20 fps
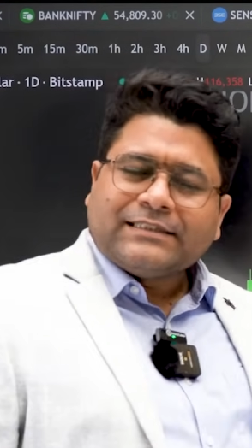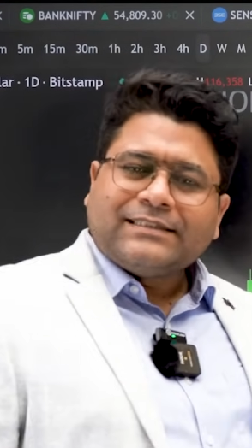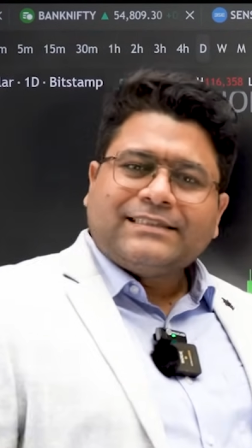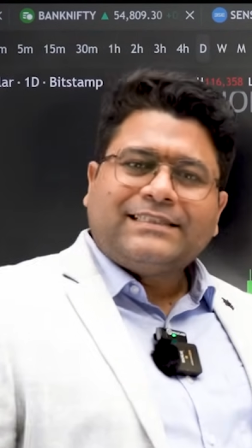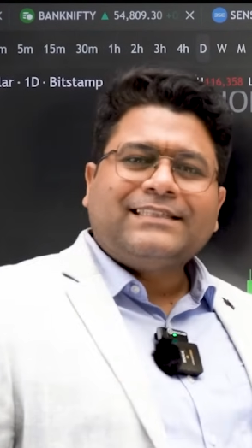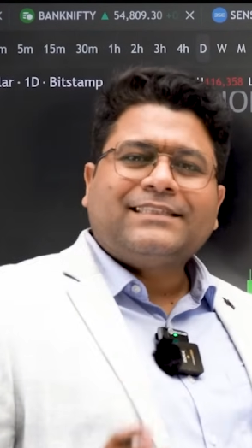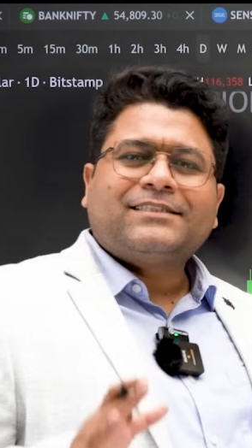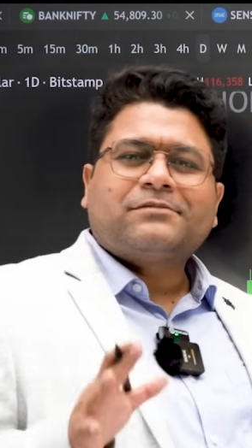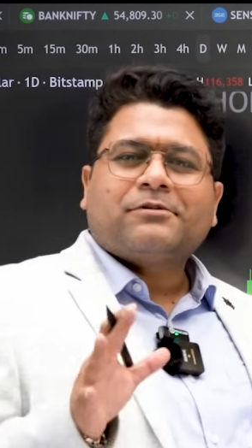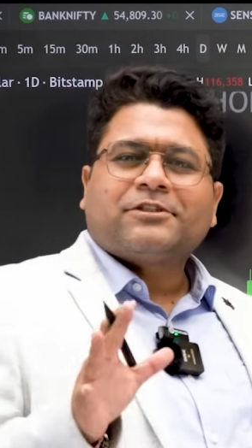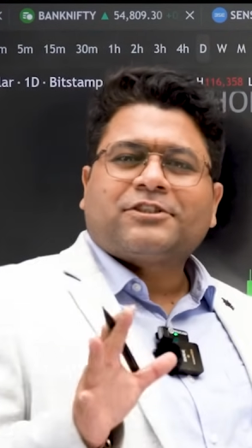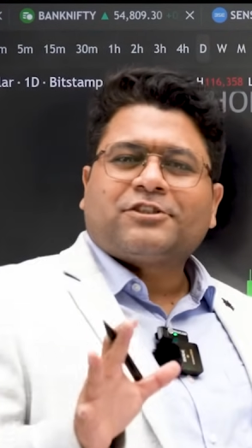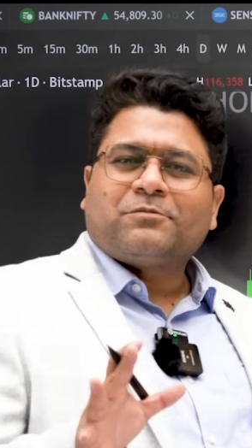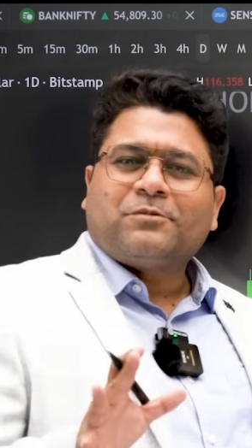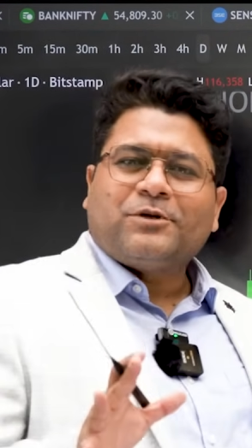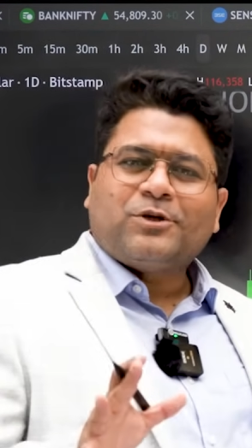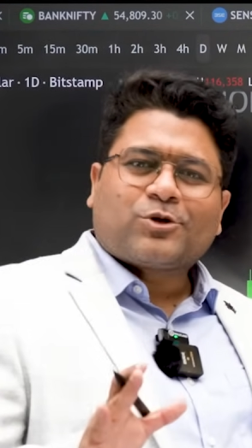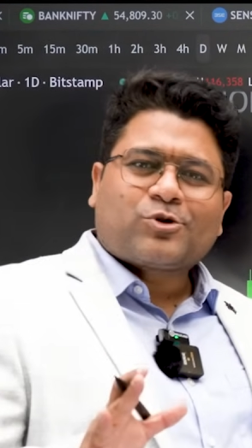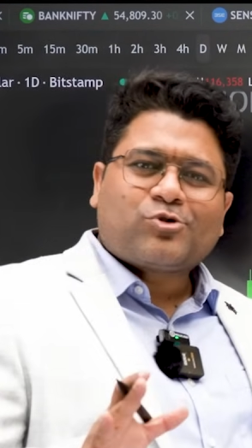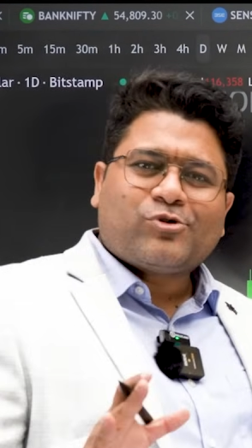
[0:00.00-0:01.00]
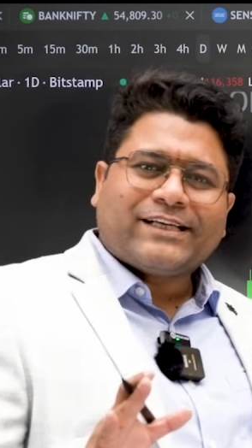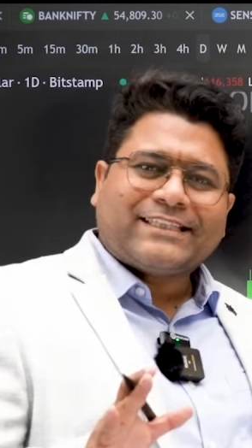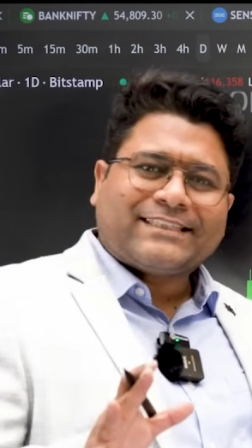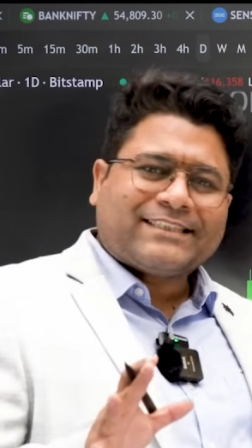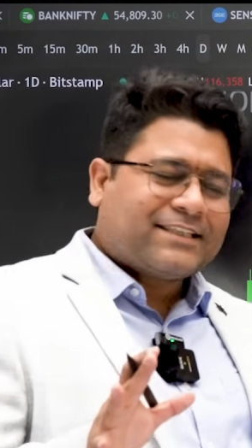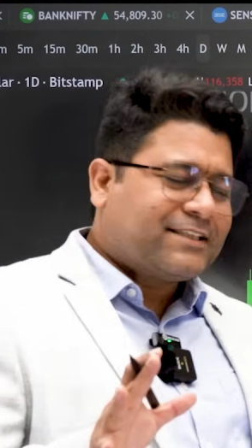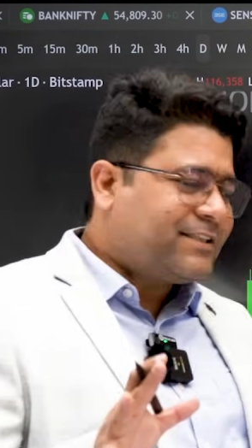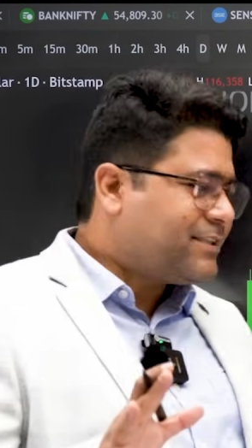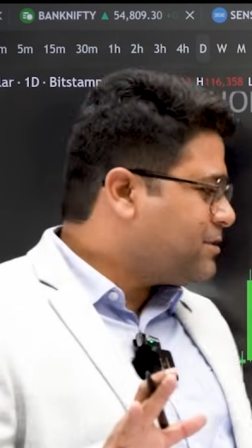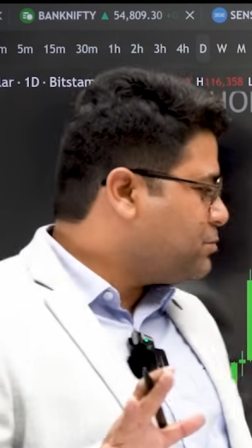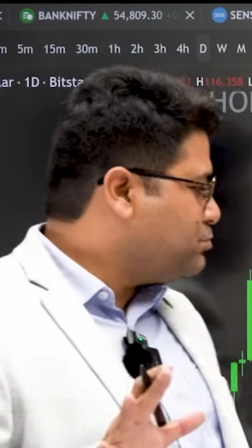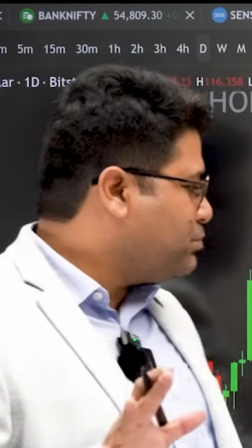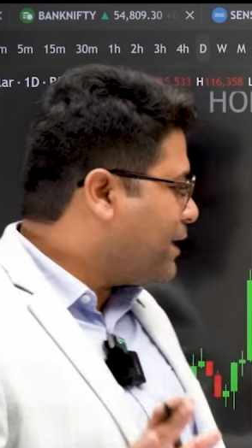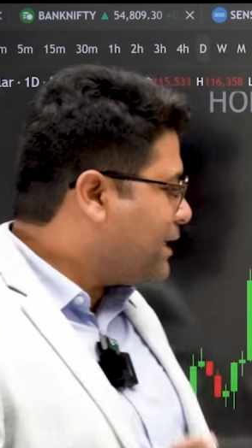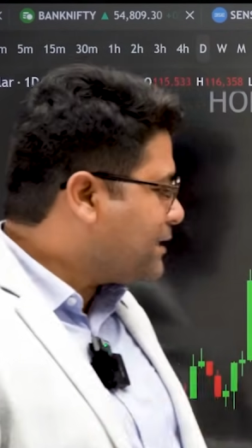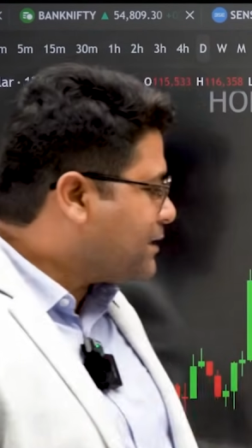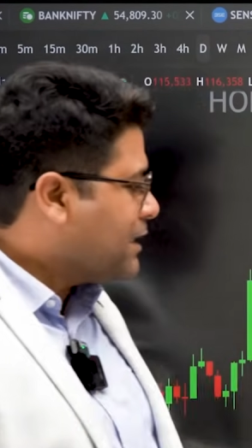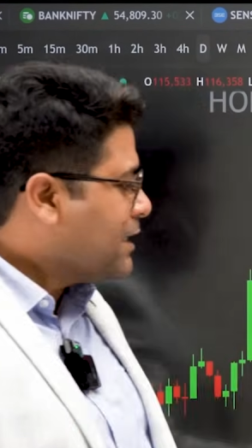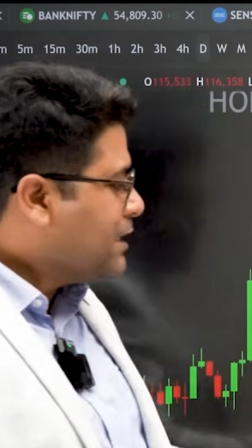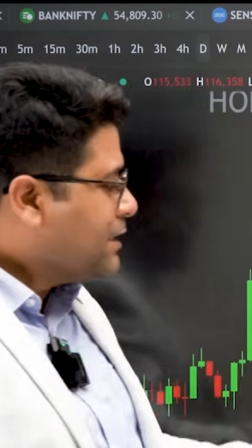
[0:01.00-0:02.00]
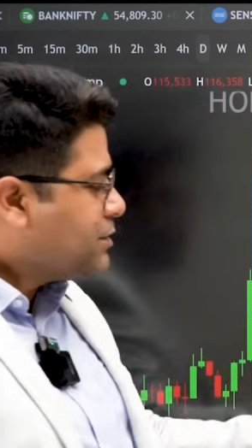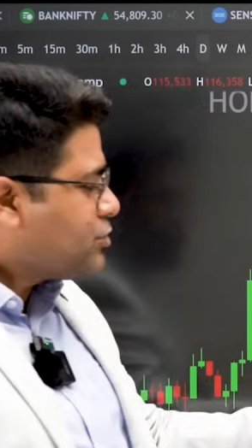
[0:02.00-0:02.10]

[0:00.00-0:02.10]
These must be your questions, but